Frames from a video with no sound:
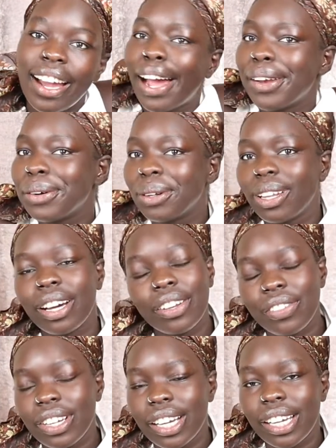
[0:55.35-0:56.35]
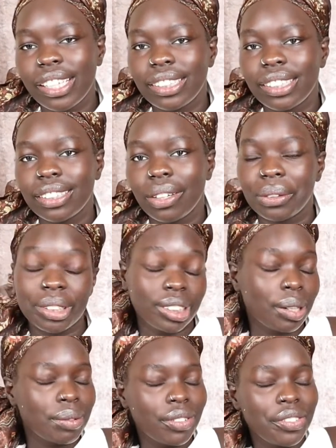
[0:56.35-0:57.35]
I know a lot of you guys, or
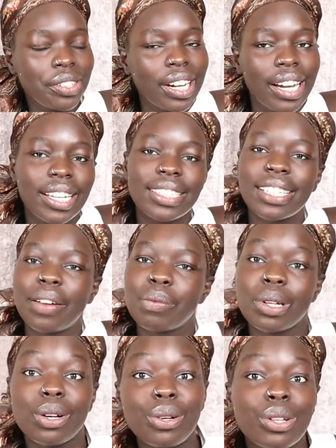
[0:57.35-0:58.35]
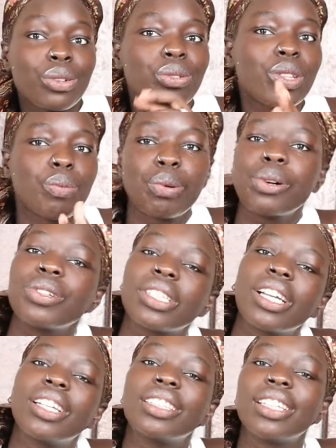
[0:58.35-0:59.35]
some of you guys, have been going through the
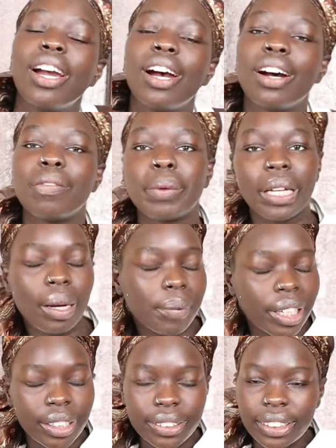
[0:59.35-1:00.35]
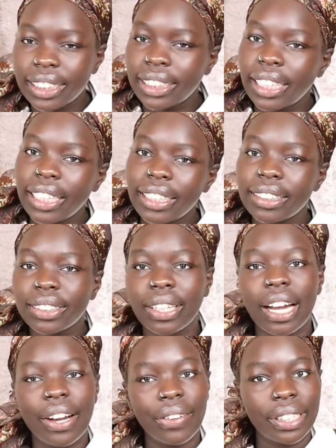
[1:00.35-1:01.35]
process of becoming a nurse here. So
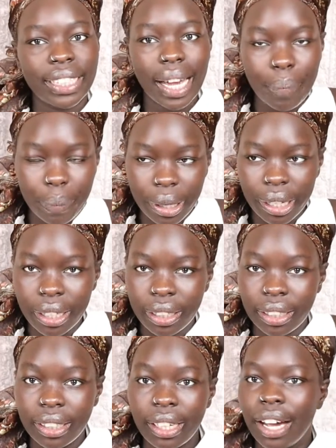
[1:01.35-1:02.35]
how has that been?